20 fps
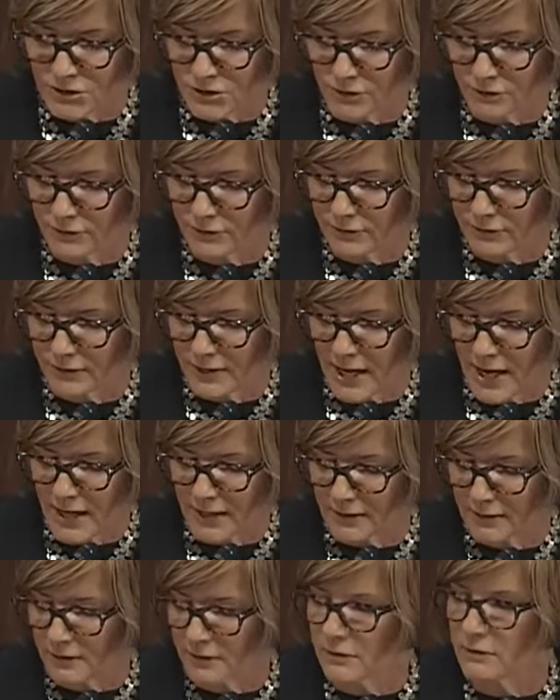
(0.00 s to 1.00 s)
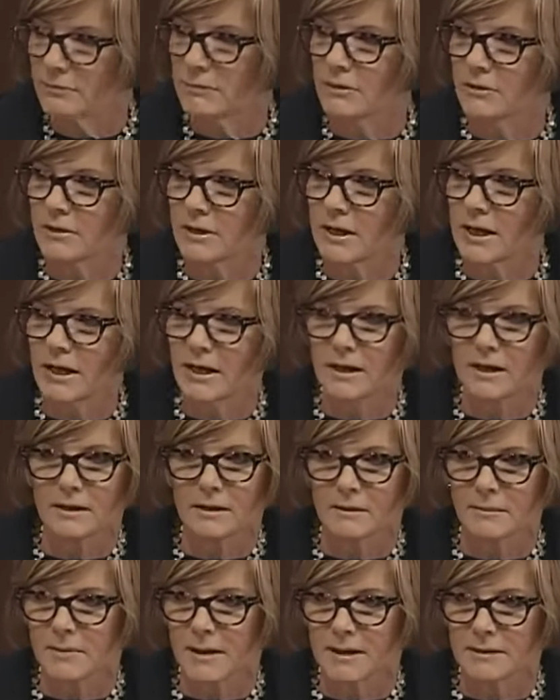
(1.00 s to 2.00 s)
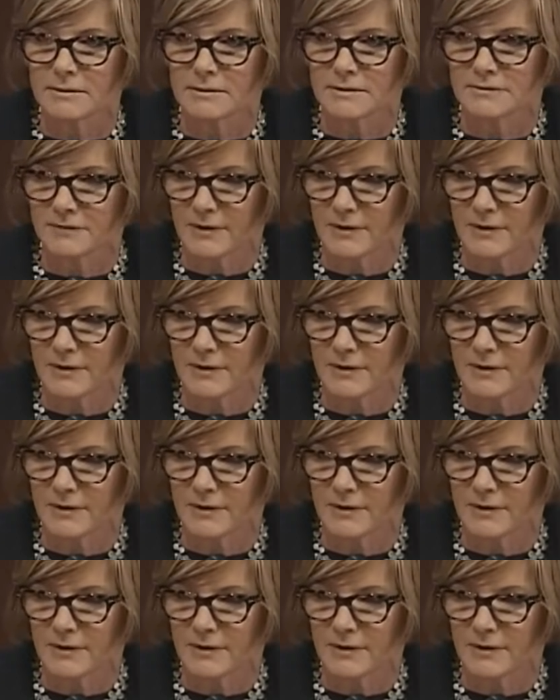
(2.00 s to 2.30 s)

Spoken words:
Cerner not communicate about